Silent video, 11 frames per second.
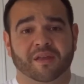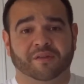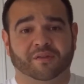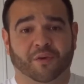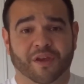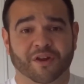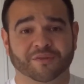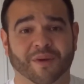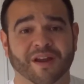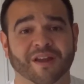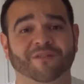So here's
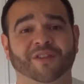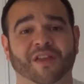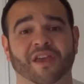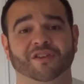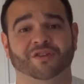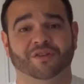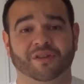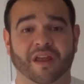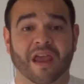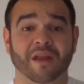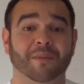my
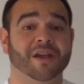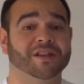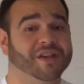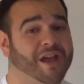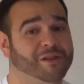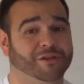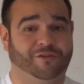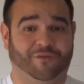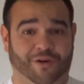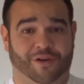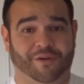invitation and my challenge
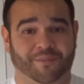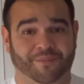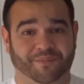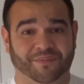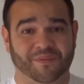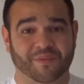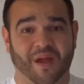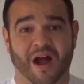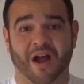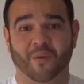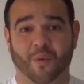for you.
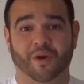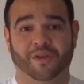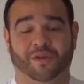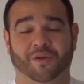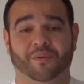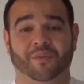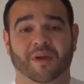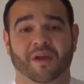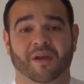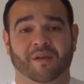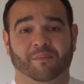I want you to
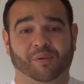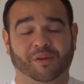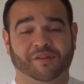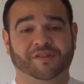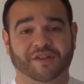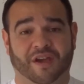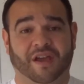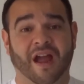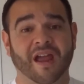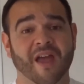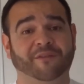please check.
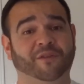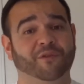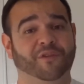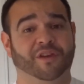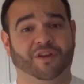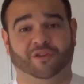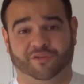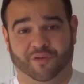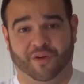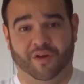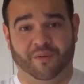I have 2 videos
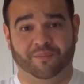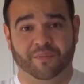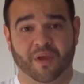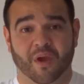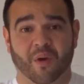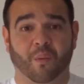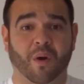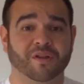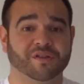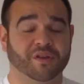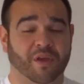for you.
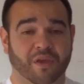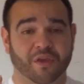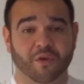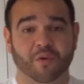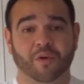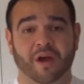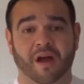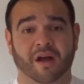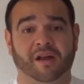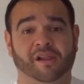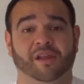Once you
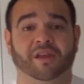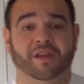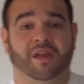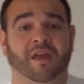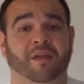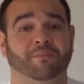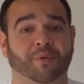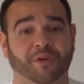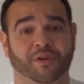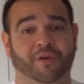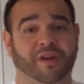click and
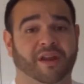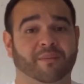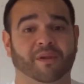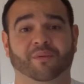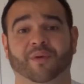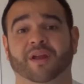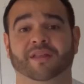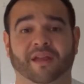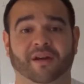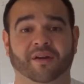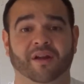put your email right
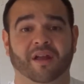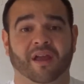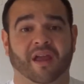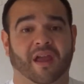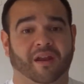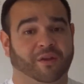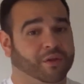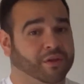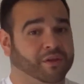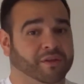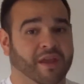there and
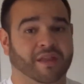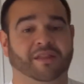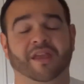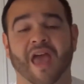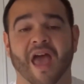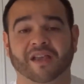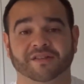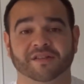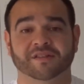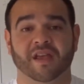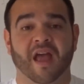get the
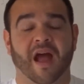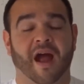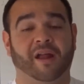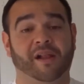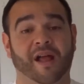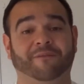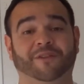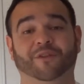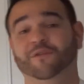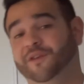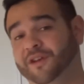access, I'll have
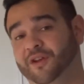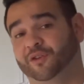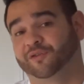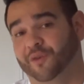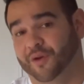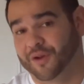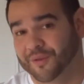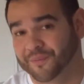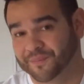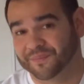2 videos for you.